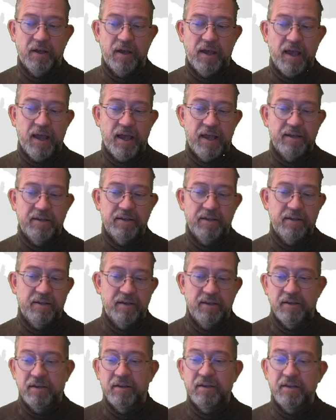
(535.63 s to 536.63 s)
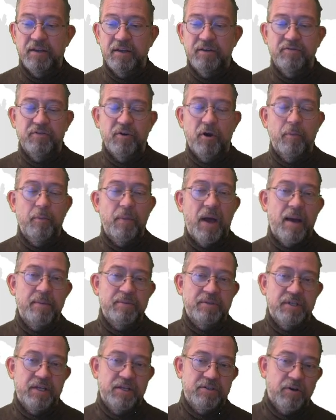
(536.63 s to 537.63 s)
And if your map
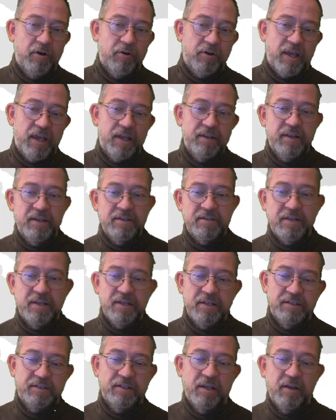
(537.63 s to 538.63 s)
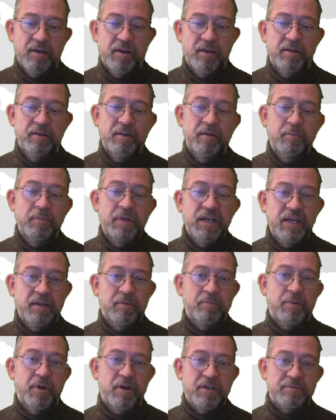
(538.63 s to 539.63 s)
says, okay, this is the
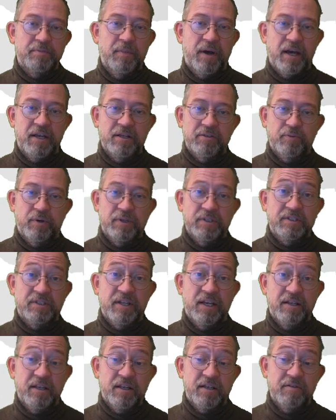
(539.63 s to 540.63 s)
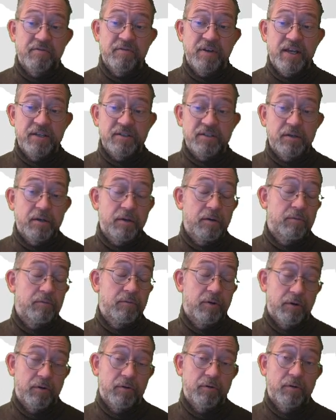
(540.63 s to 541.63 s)
mean plus minus one standard deviation,
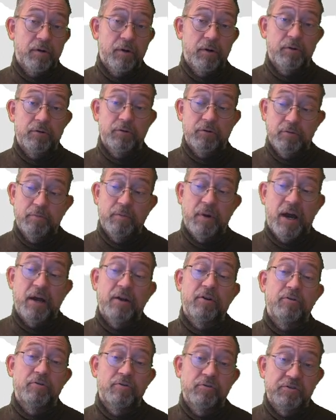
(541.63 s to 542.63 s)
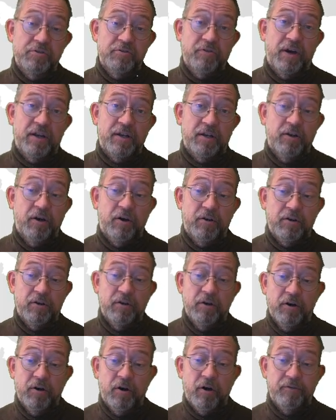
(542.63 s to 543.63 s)
well, you might lose quite a lot
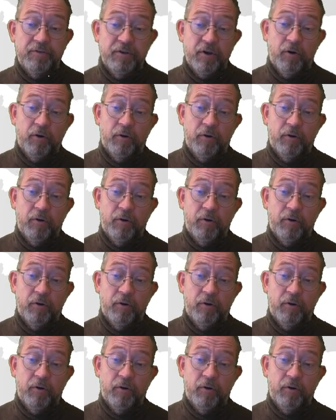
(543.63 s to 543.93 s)
of your